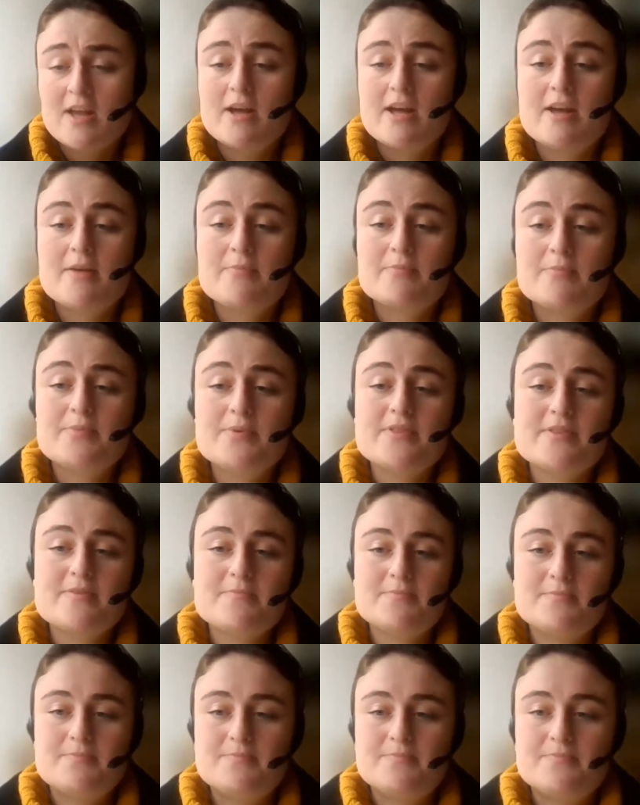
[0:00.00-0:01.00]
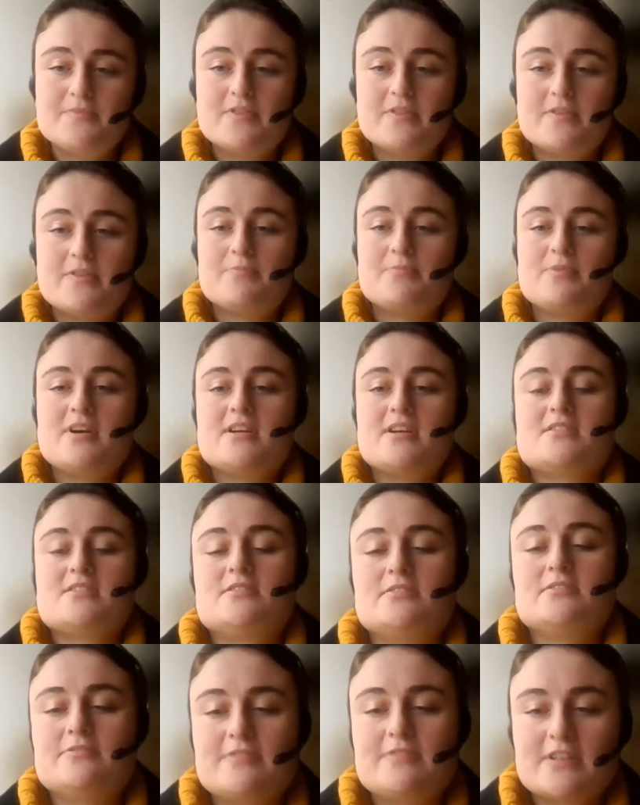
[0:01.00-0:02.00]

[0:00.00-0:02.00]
um, but the the practical